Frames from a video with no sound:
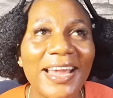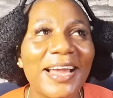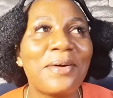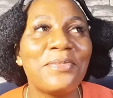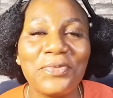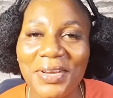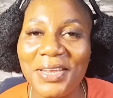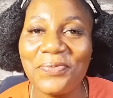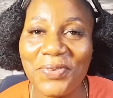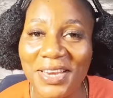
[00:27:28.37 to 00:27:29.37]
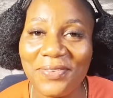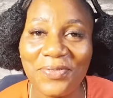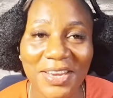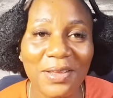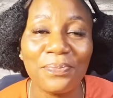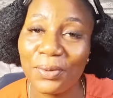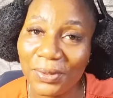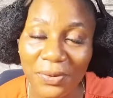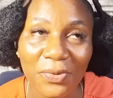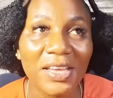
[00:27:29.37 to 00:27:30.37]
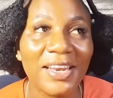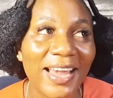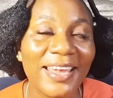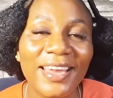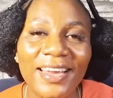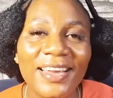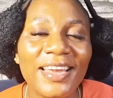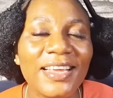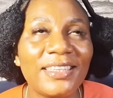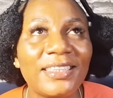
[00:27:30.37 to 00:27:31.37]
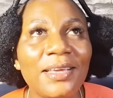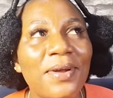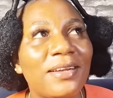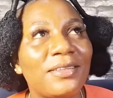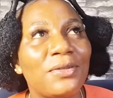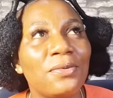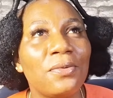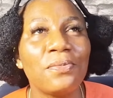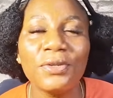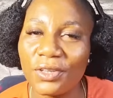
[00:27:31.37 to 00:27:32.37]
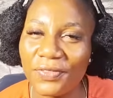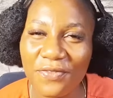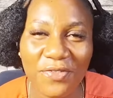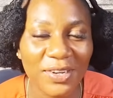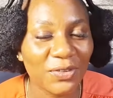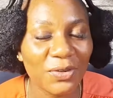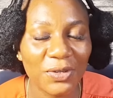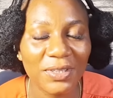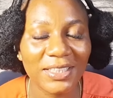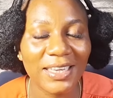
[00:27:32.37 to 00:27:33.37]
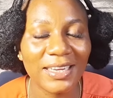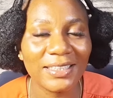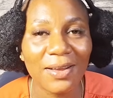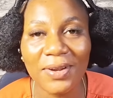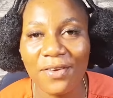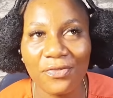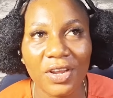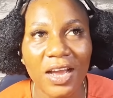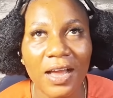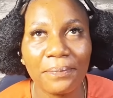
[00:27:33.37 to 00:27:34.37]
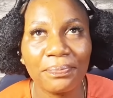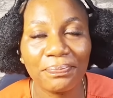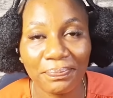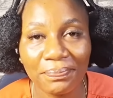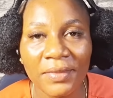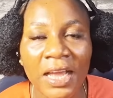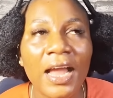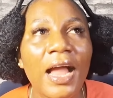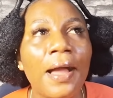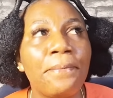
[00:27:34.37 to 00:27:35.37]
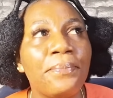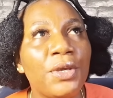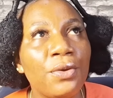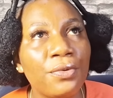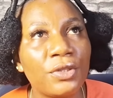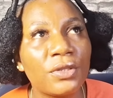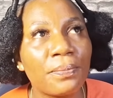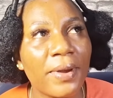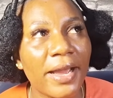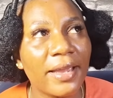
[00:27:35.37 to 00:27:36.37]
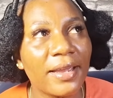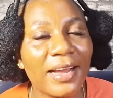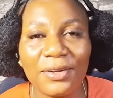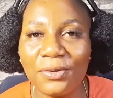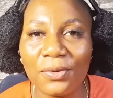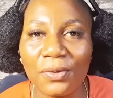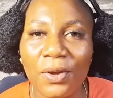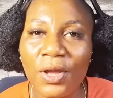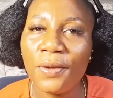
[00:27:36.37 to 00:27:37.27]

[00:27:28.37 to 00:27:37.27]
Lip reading: I am really blown away. Like, it seems as though most of the infrastructures in South Africa are built by, I don't know,